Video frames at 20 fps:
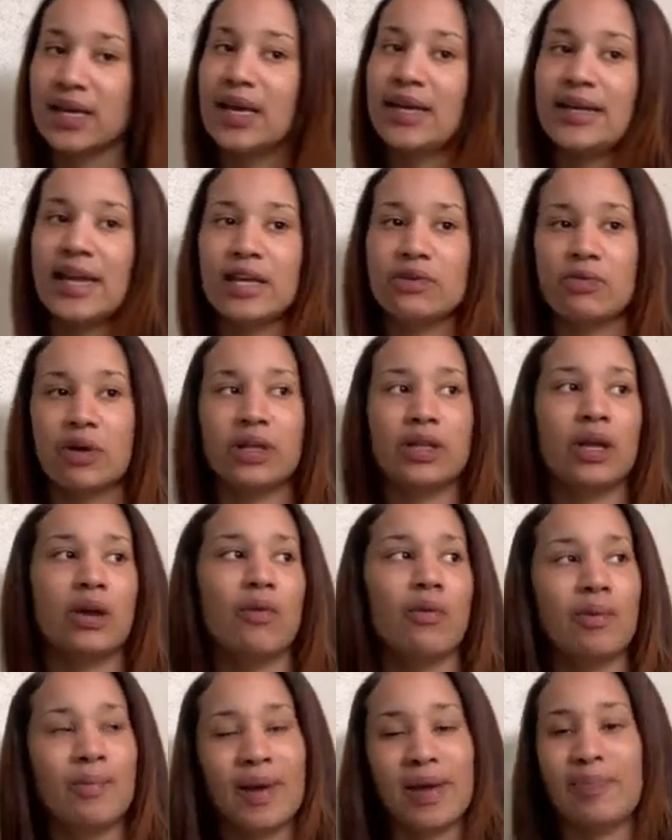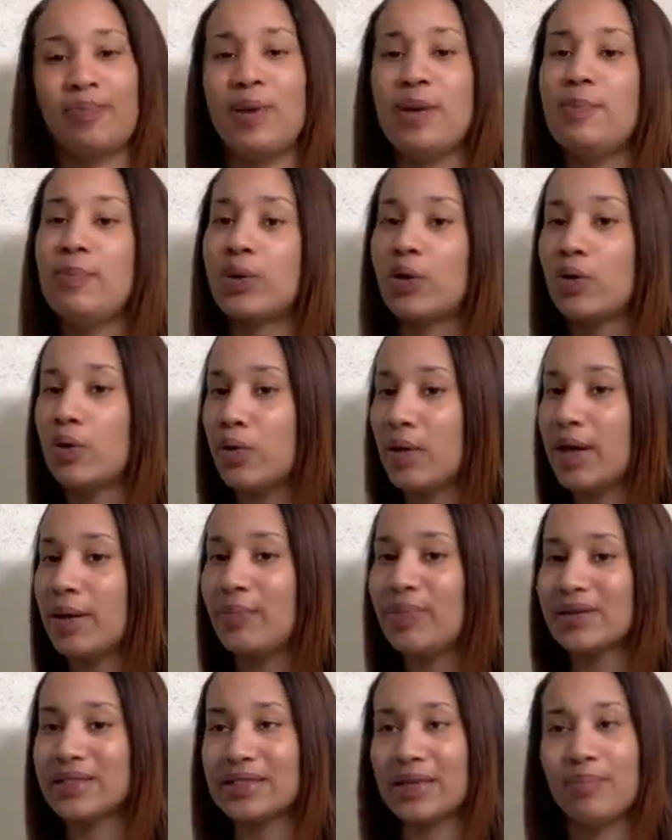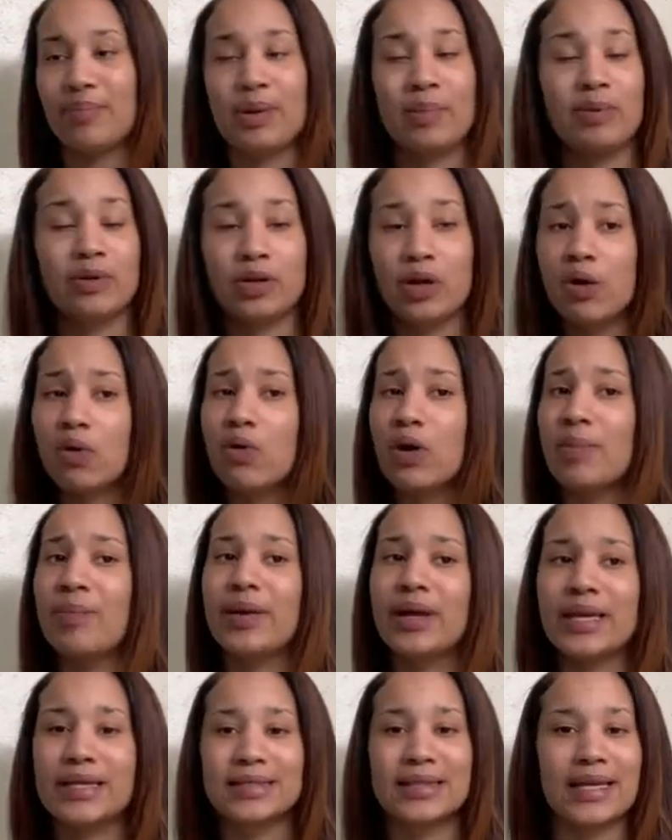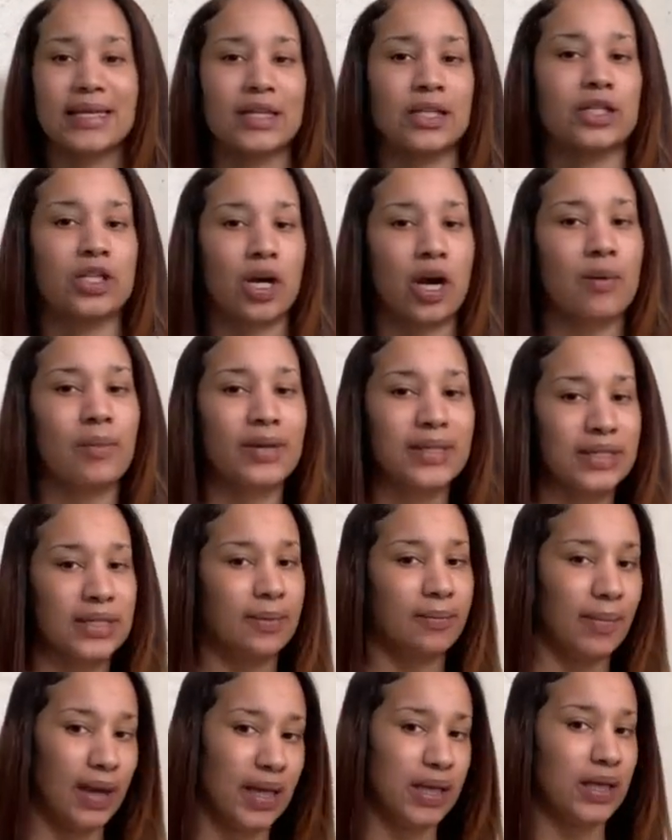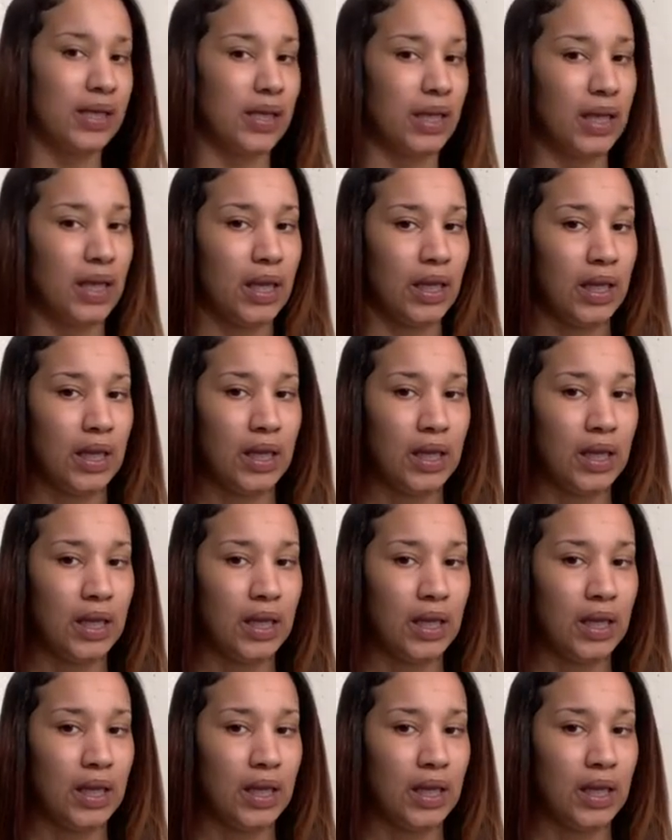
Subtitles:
That's right there will make people quit. But some people don't quit because they determined to make it.